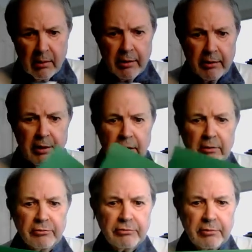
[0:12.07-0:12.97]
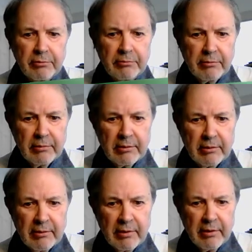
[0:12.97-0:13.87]
Here it is,
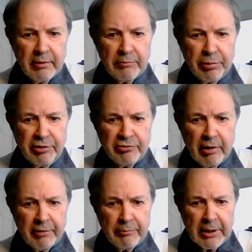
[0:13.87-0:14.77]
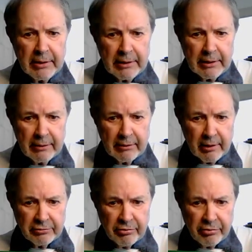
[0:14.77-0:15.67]
P7B,
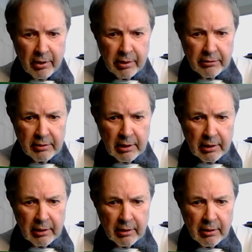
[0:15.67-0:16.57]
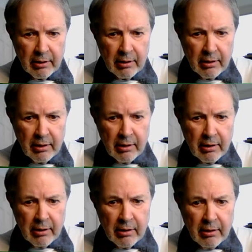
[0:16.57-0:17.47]
that's the thought of the day.
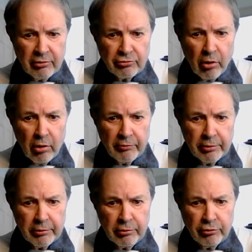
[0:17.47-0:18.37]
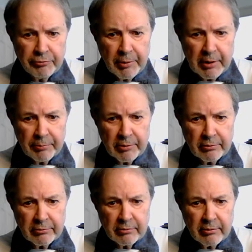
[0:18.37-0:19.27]
It's all over the
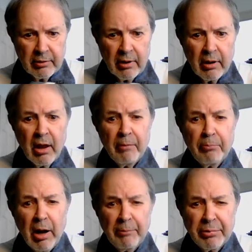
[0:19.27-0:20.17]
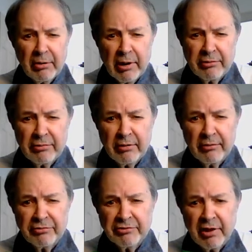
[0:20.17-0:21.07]
newspapers. Population
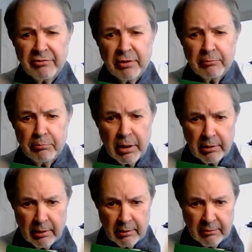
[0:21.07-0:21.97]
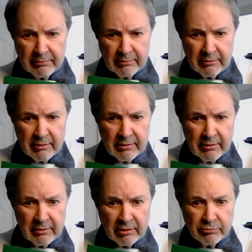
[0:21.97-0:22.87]
of 7 billion.
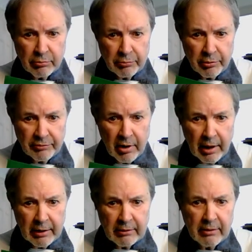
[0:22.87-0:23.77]
That's what we've got